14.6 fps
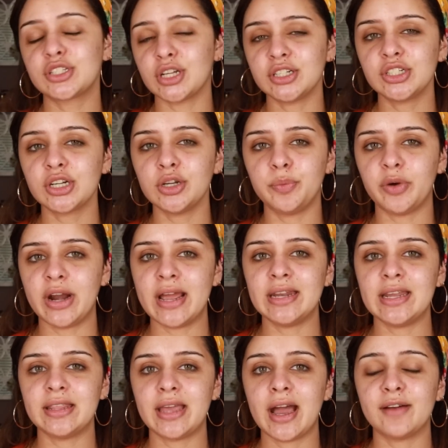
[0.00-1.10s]
such a good brand
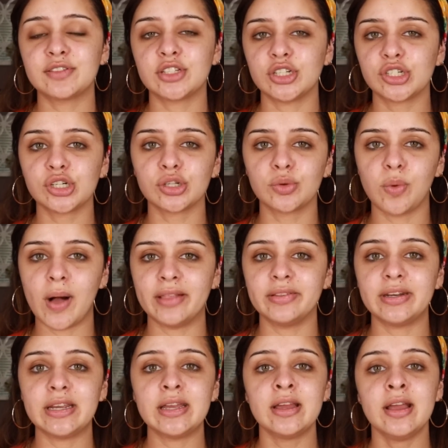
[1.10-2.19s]
and they have such good
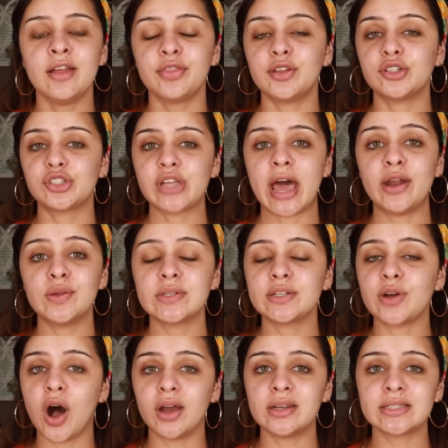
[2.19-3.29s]
quality. Their shadows are
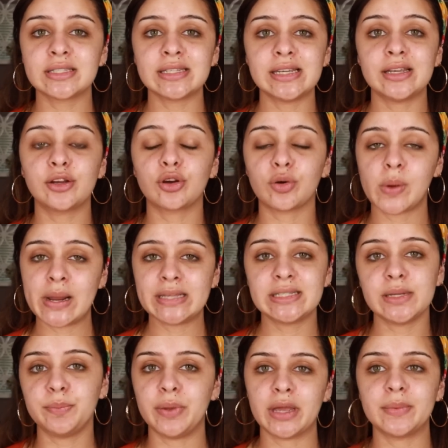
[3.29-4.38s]
honestly
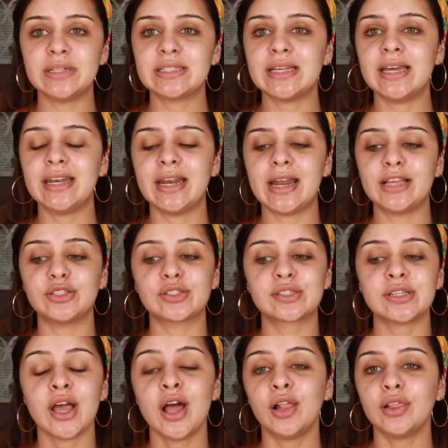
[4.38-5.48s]
crazy pigmented and I
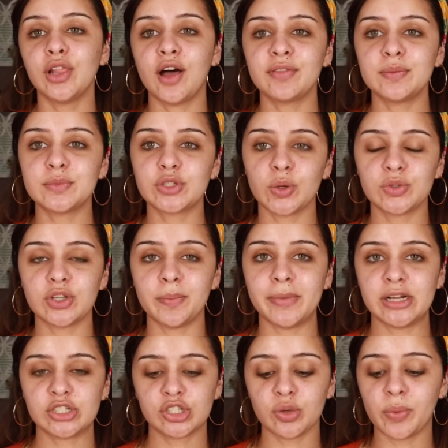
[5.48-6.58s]
just love them so, so
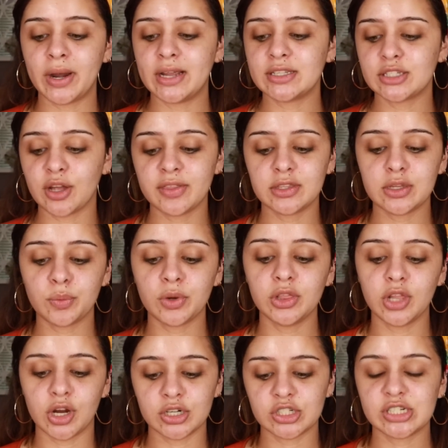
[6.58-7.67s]
much. So when I saw that they were
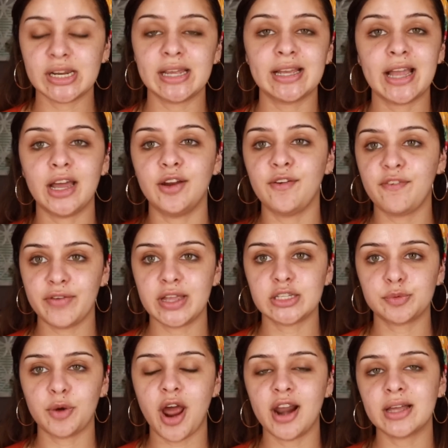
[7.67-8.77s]
launching kind of
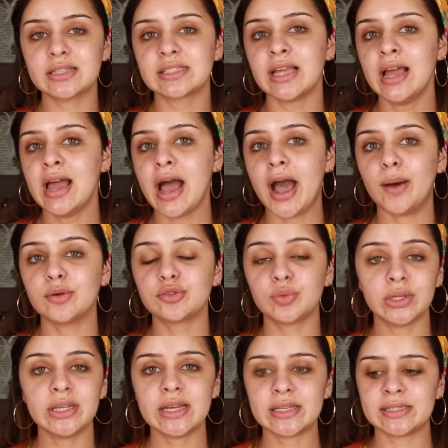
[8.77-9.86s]
face products, I was
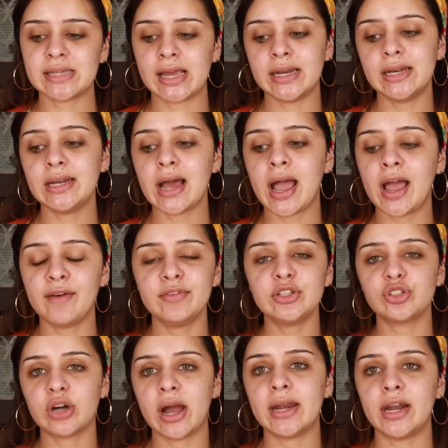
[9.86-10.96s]
really excited. I haven't
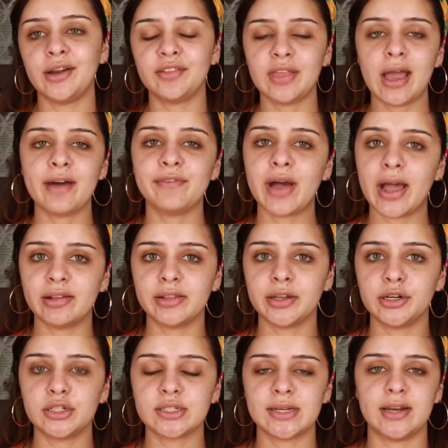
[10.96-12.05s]
tried. I know they have
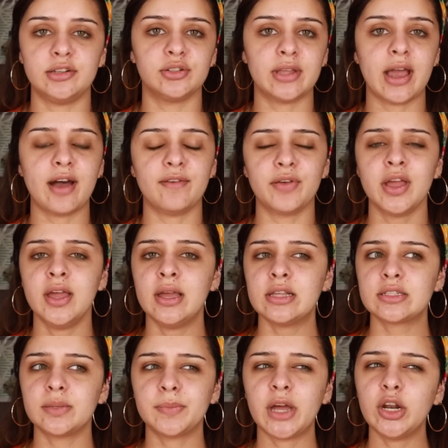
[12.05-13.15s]
highlighters and I know they have
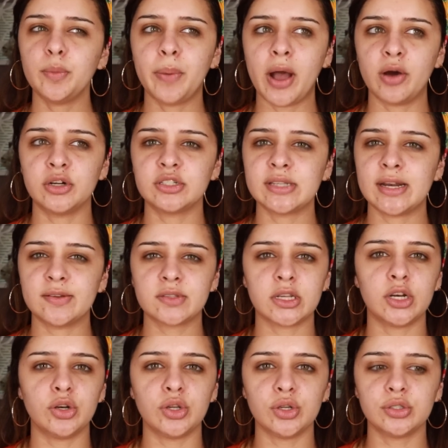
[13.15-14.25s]
some kind of powders that I've
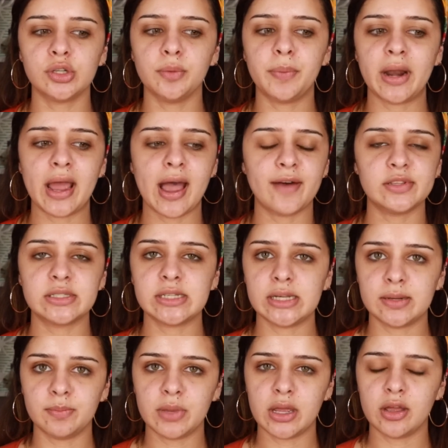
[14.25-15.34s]
seen on YouTube, but I haven't seen
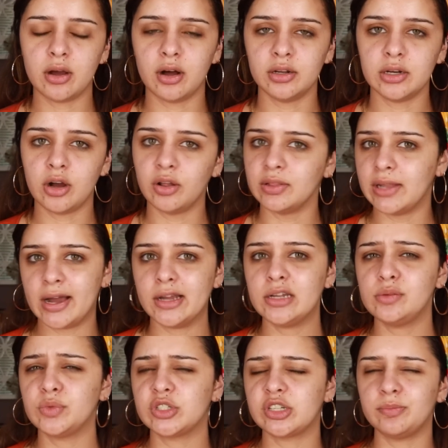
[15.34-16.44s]
them on
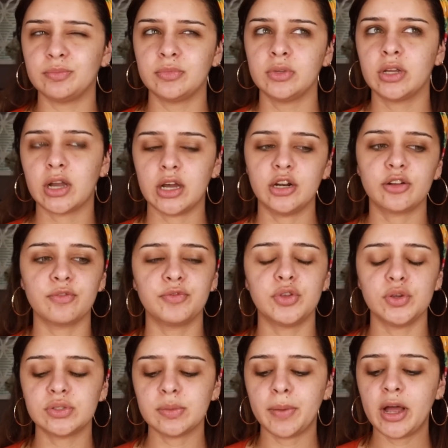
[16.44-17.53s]
online, which I'm kind of
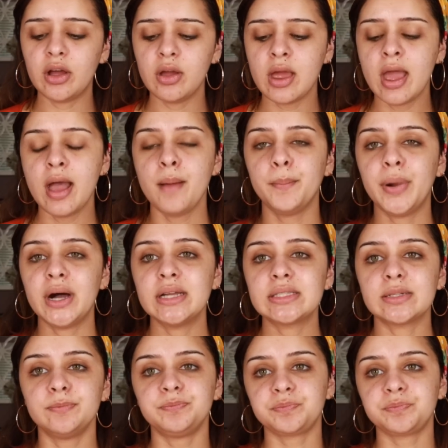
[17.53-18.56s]
confused about. But